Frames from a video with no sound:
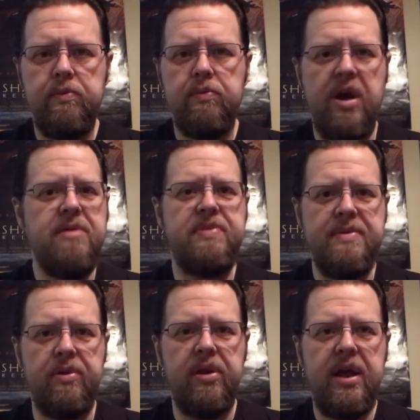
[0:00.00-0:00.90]
random
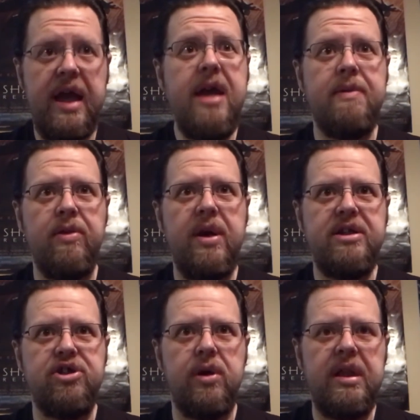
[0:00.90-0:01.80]
people like, hey, by the way,
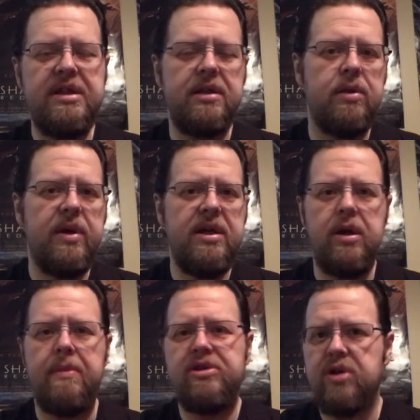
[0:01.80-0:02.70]
did you know I lost a lot of weight?
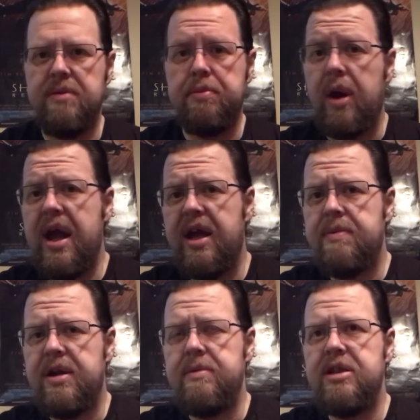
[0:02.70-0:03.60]
I'm not trying to brag
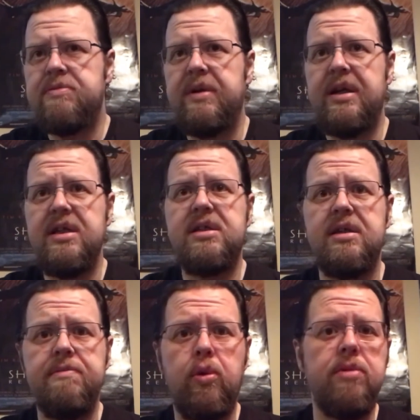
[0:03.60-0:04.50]
by any means, but it is an
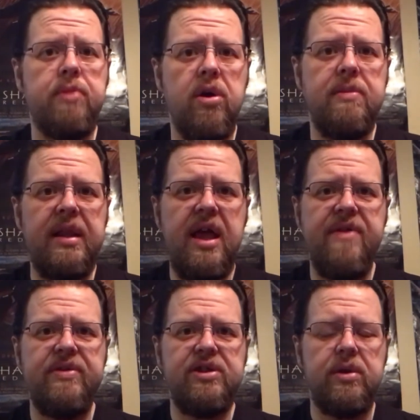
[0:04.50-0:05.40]
important part of my
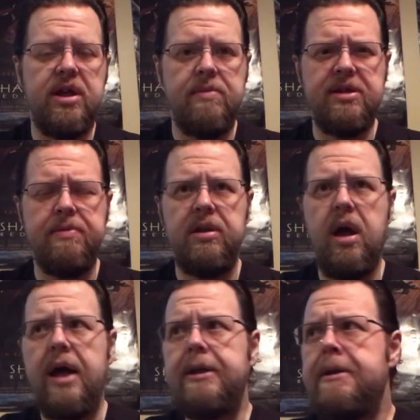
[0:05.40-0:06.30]
life, and so it comes up a
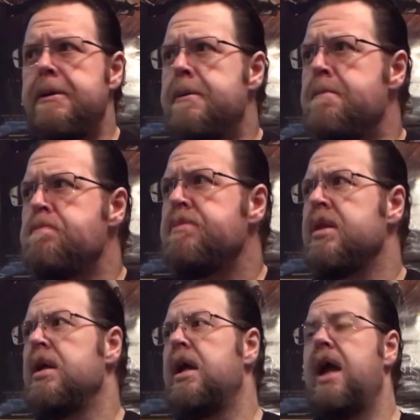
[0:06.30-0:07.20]
lot.
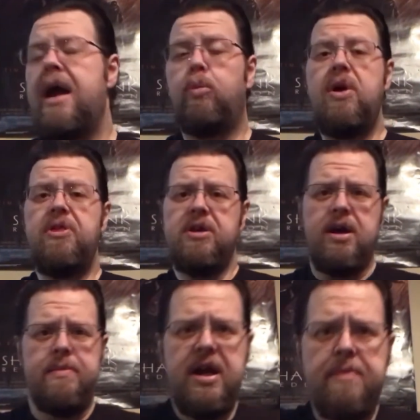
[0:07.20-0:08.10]
And with it
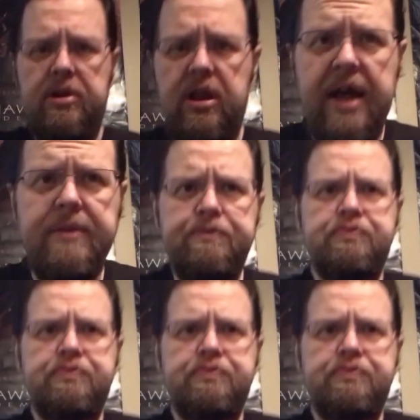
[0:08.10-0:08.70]
coming up a lot,